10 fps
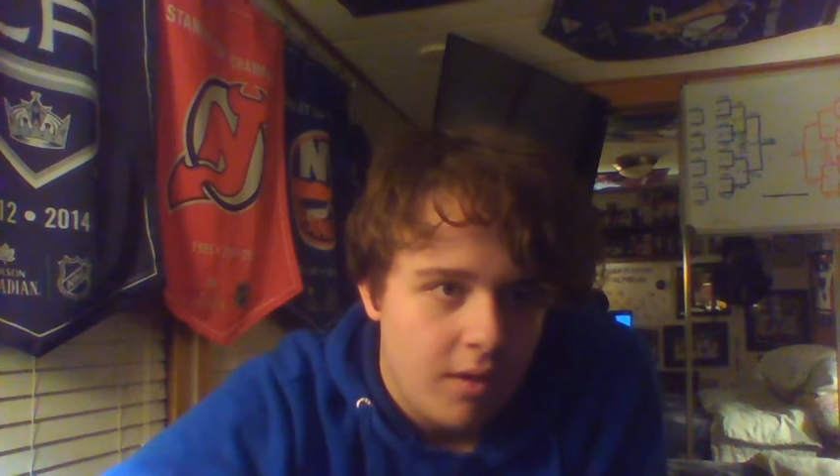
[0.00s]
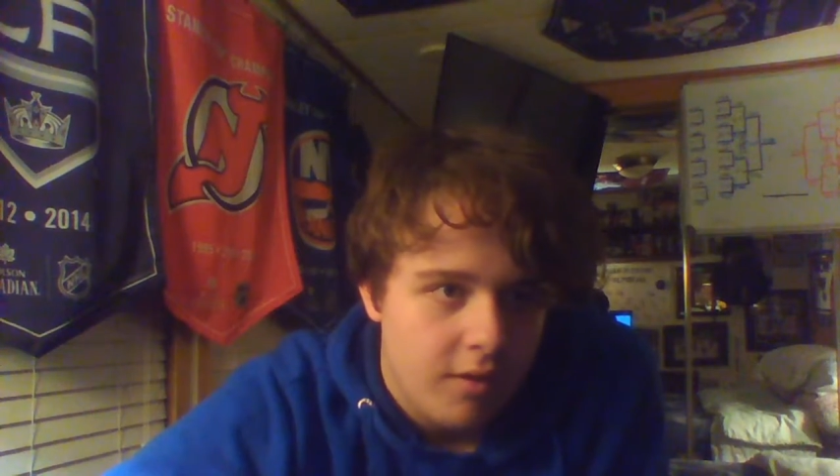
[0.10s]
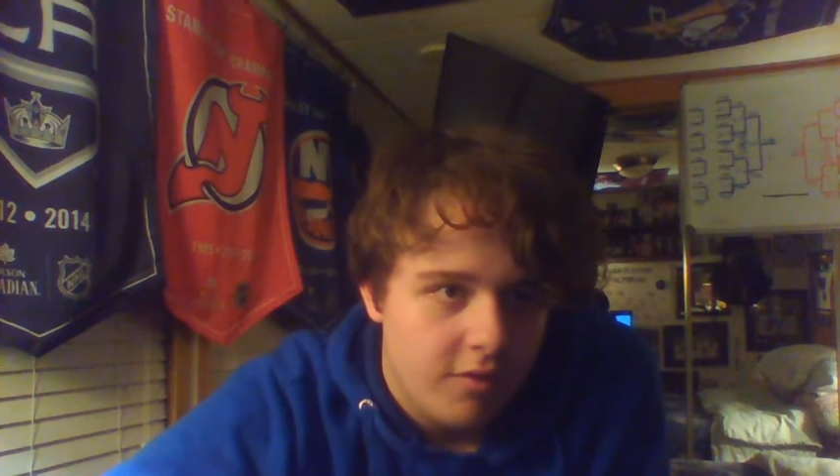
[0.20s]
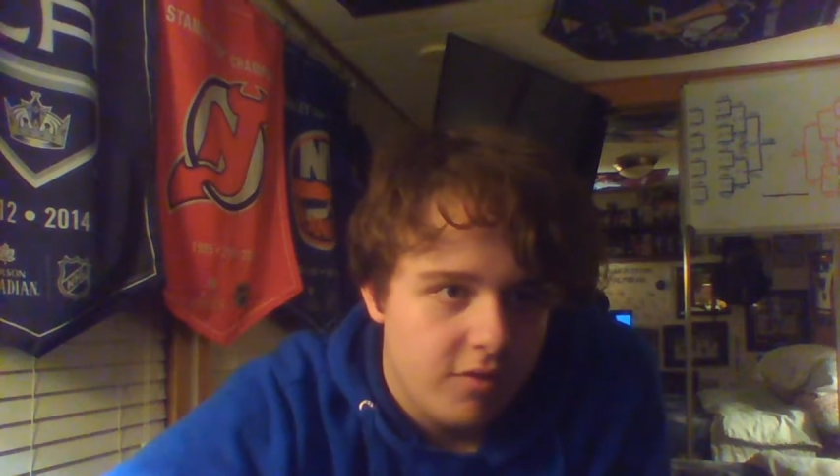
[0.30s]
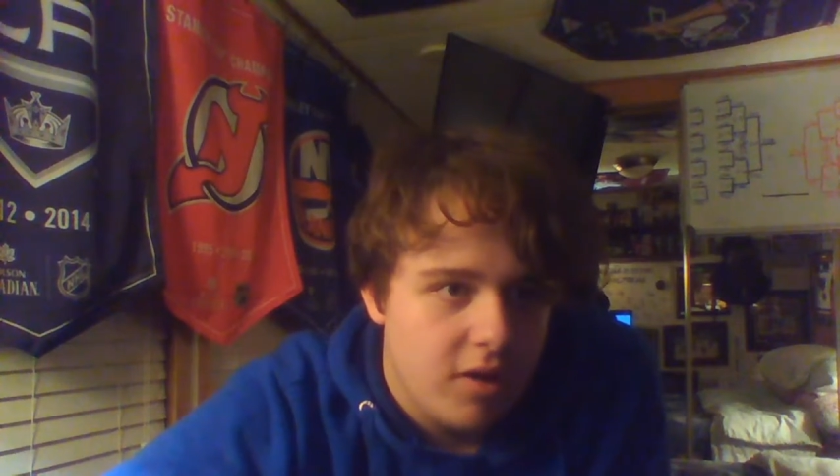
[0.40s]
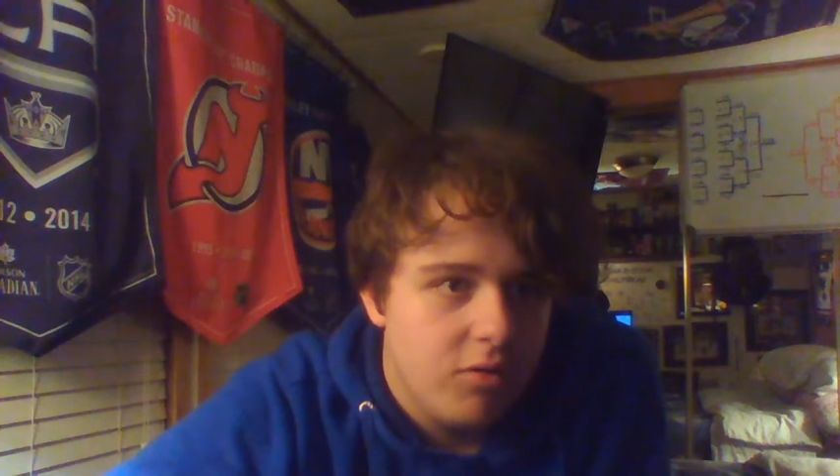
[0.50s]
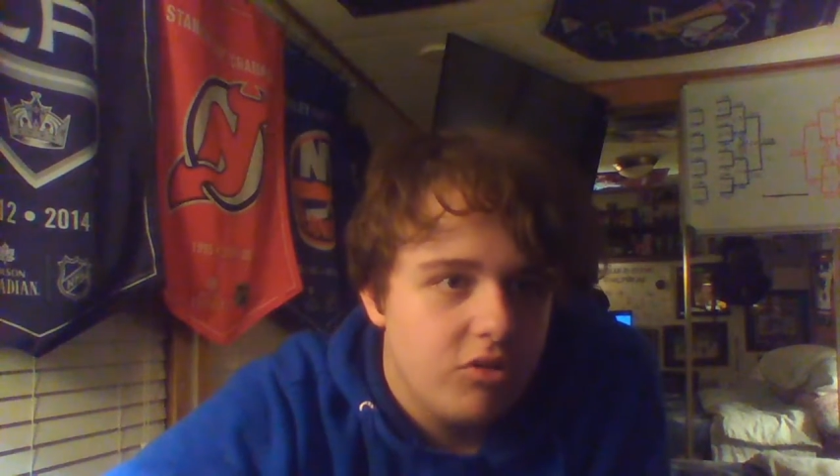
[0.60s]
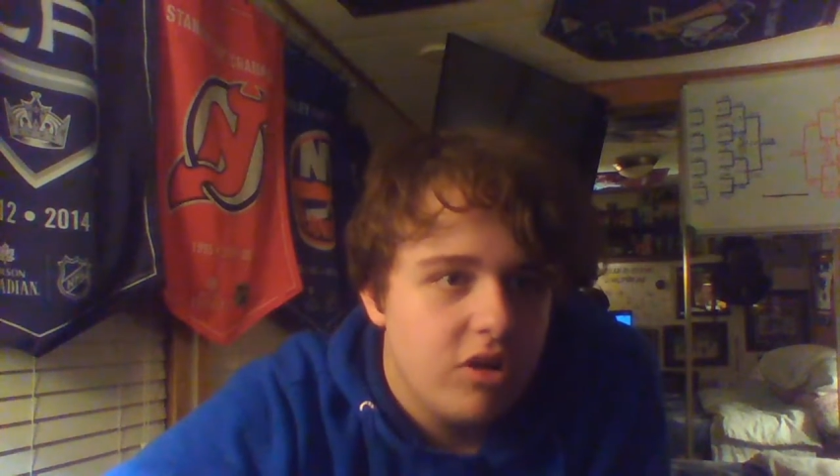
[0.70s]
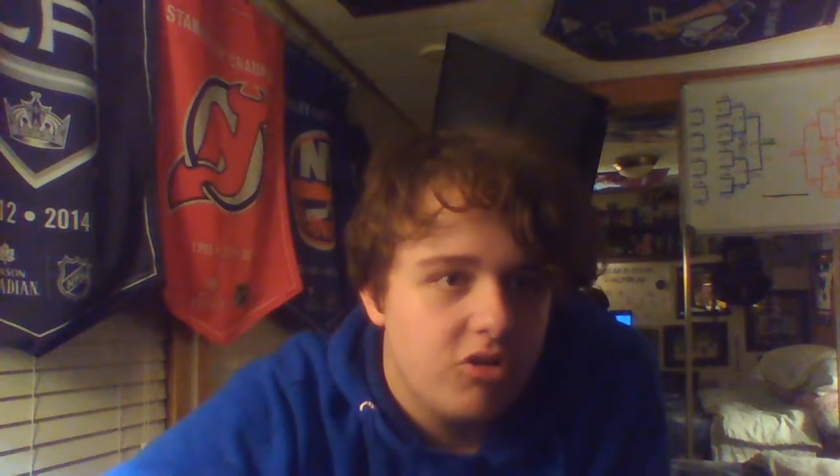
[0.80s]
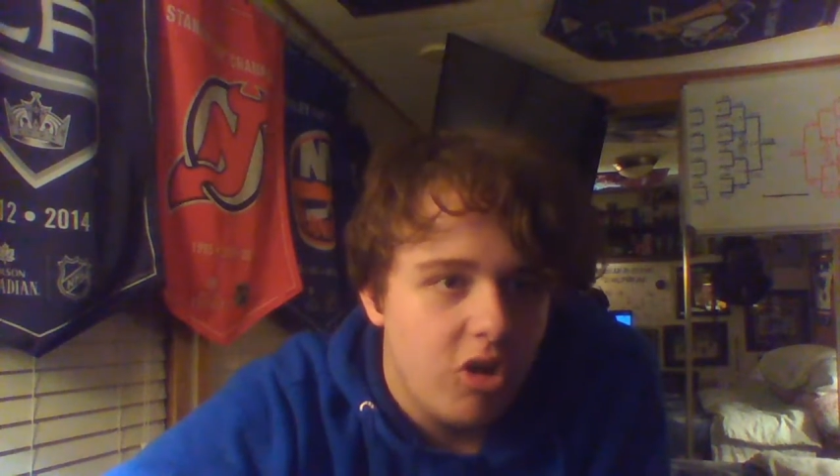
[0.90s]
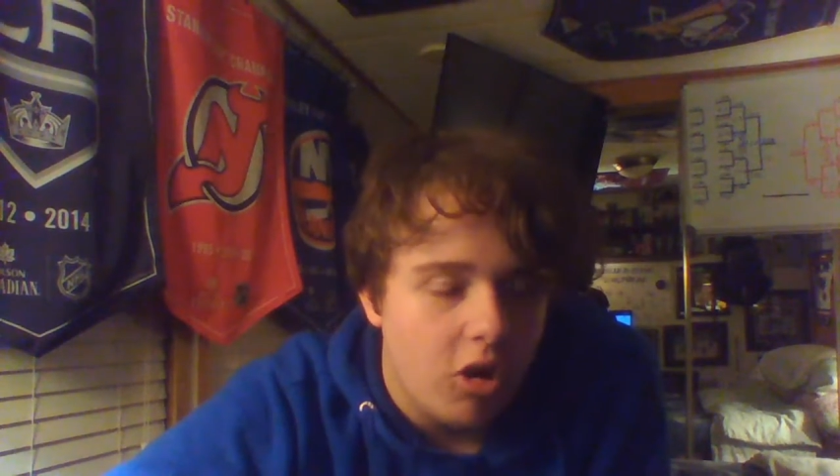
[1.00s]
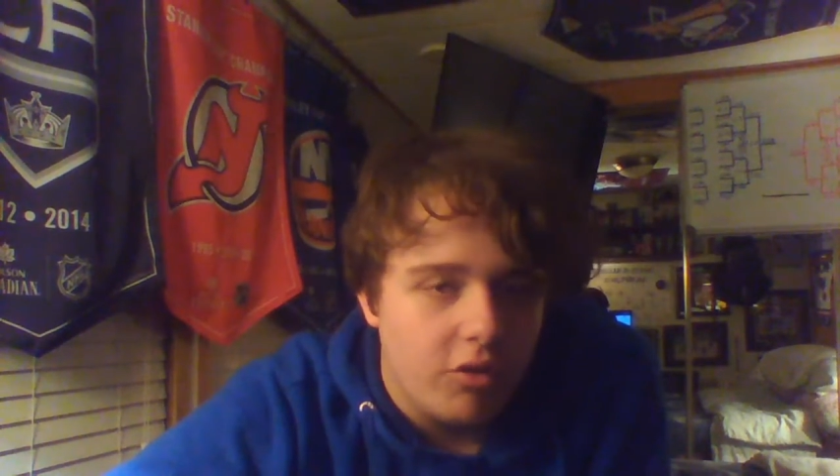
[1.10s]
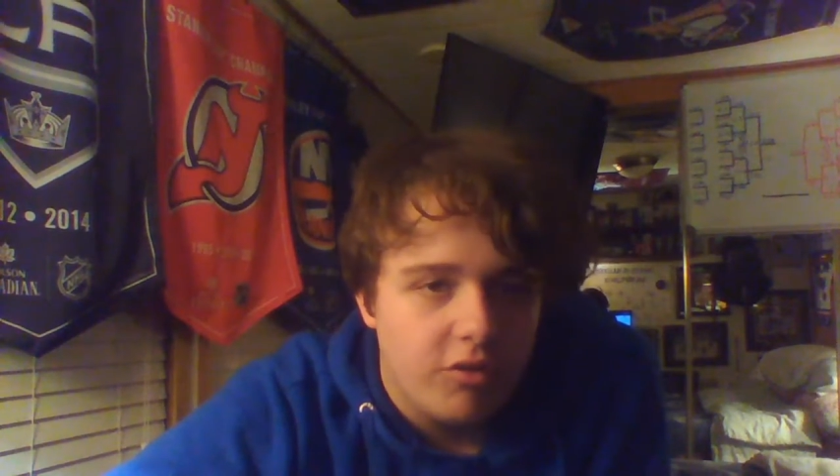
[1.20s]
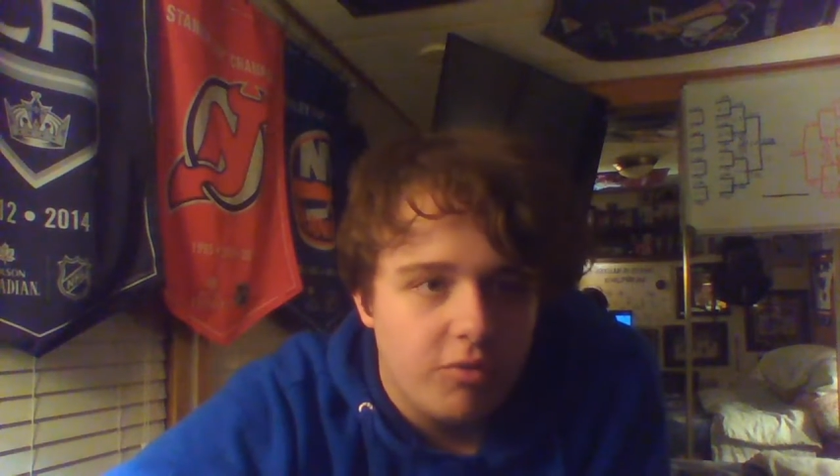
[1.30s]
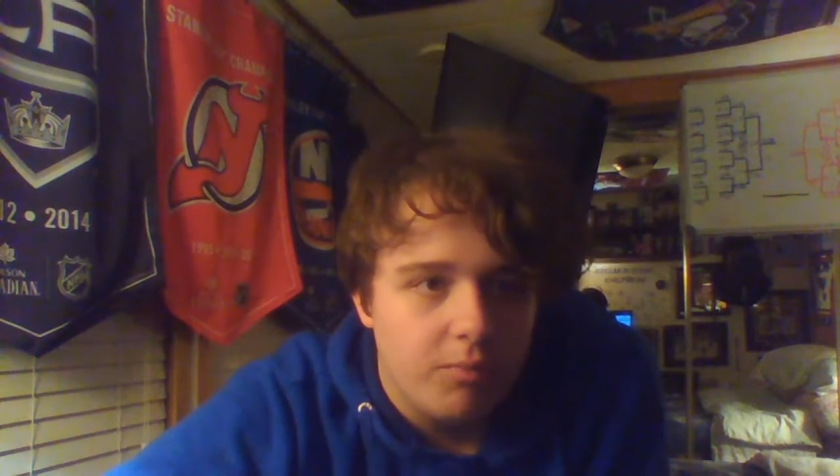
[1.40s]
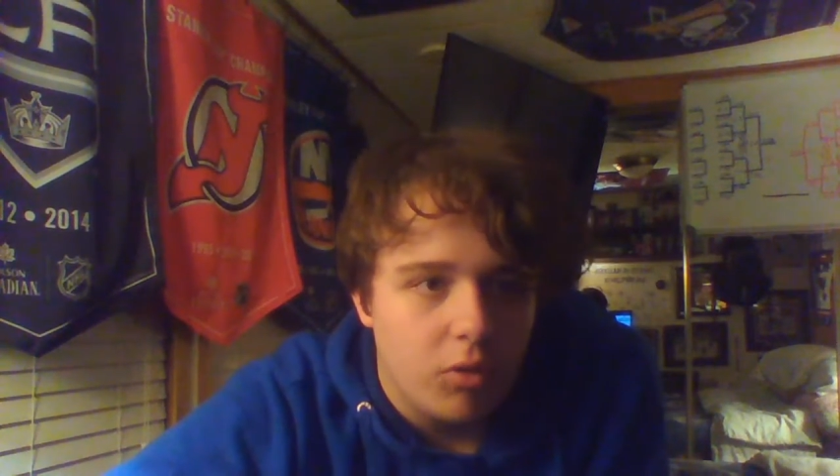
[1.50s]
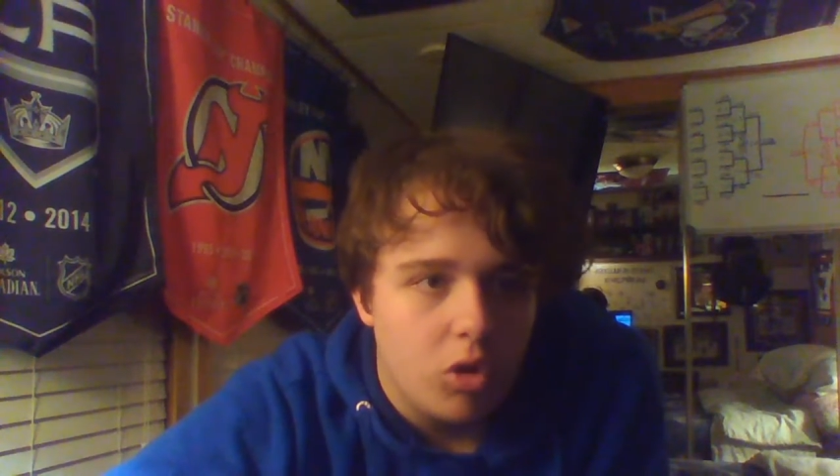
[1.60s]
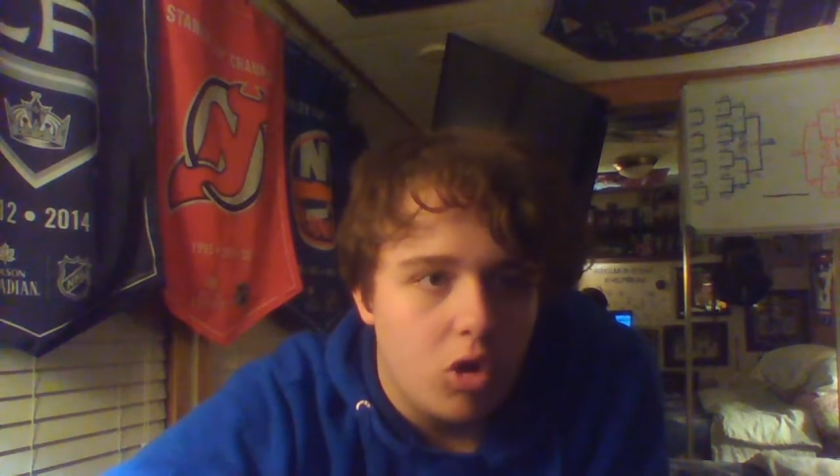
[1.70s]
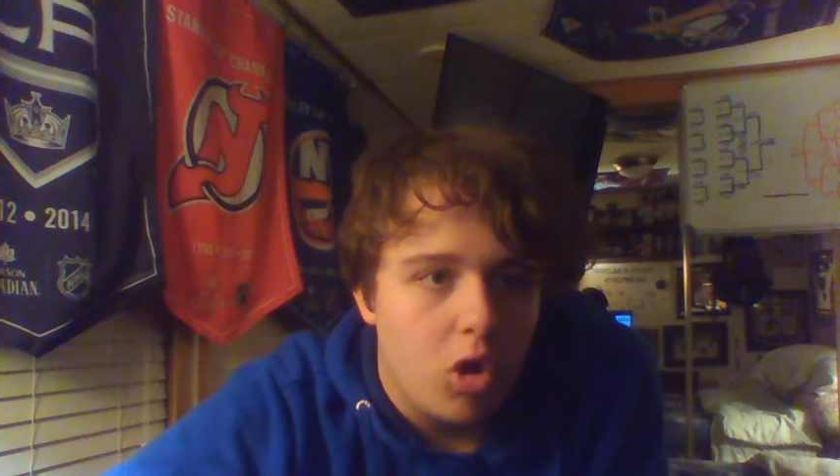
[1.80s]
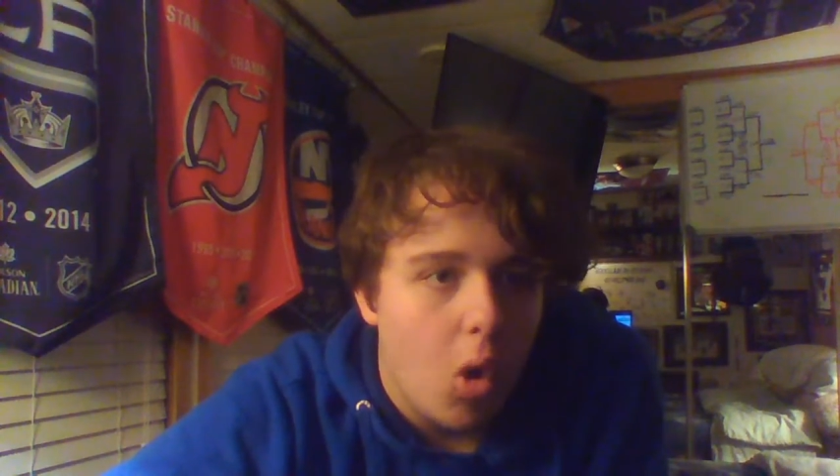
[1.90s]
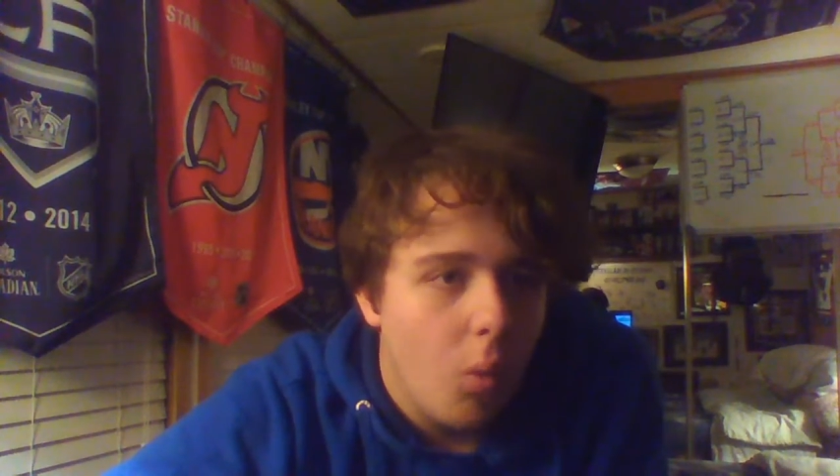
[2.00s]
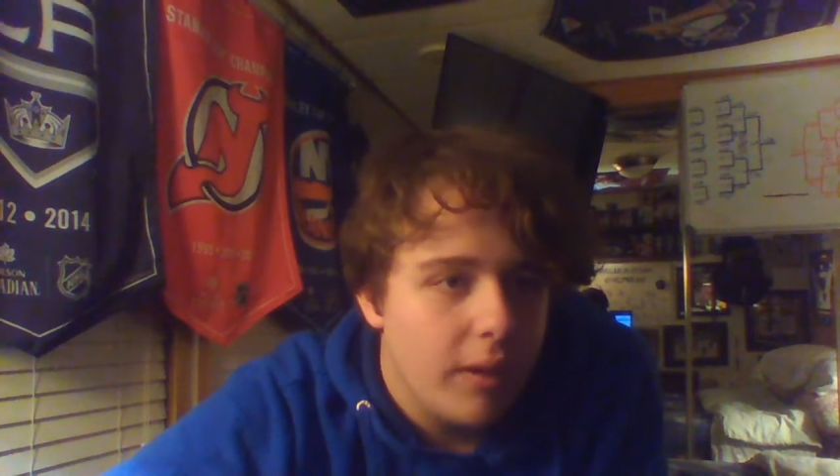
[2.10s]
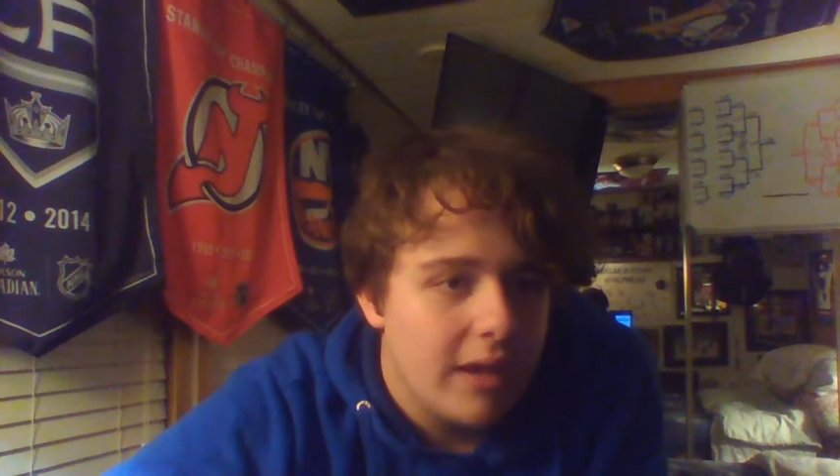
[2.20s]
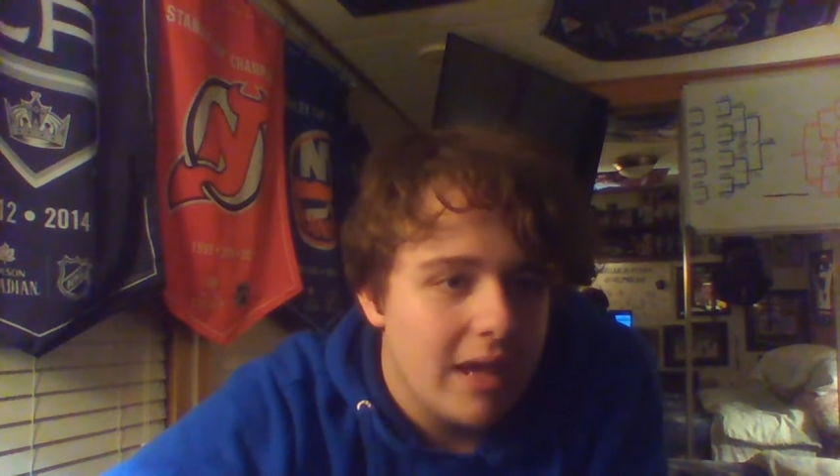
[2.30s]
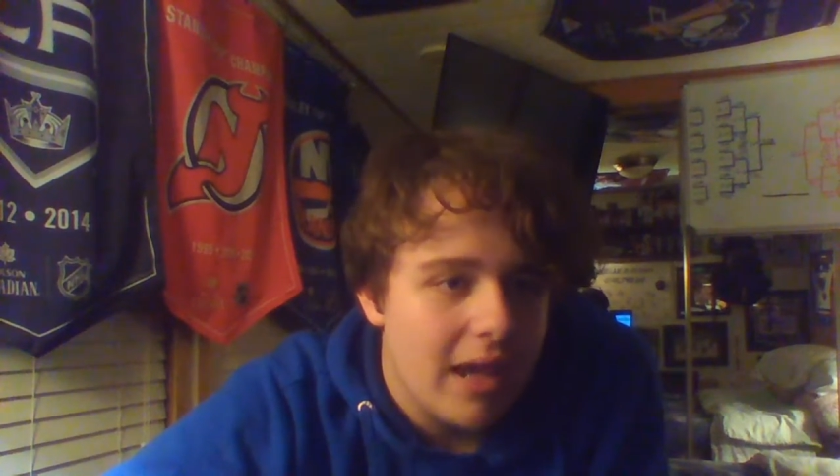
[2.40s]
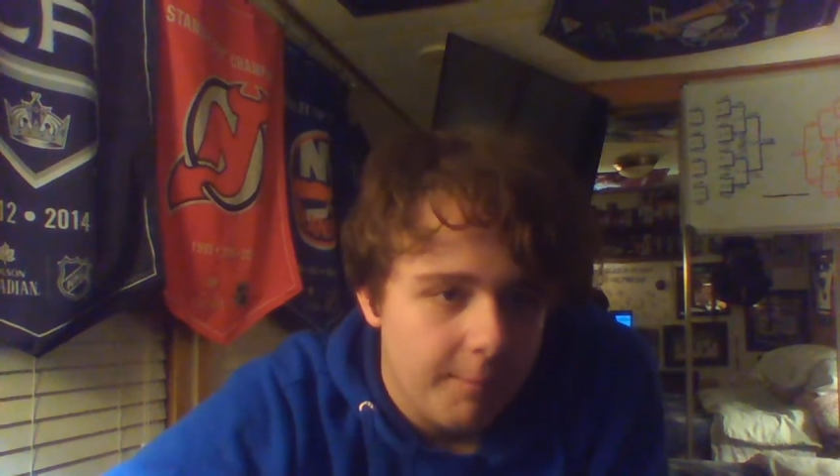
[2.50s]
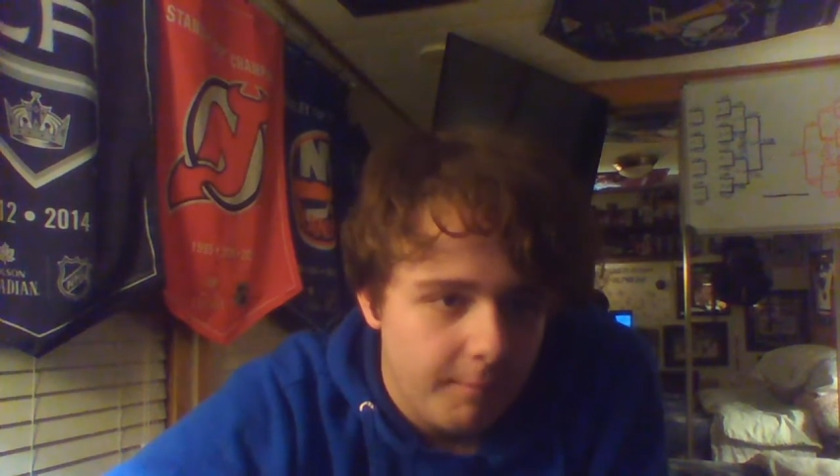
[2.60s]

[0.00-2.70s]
San Jose Sharks going in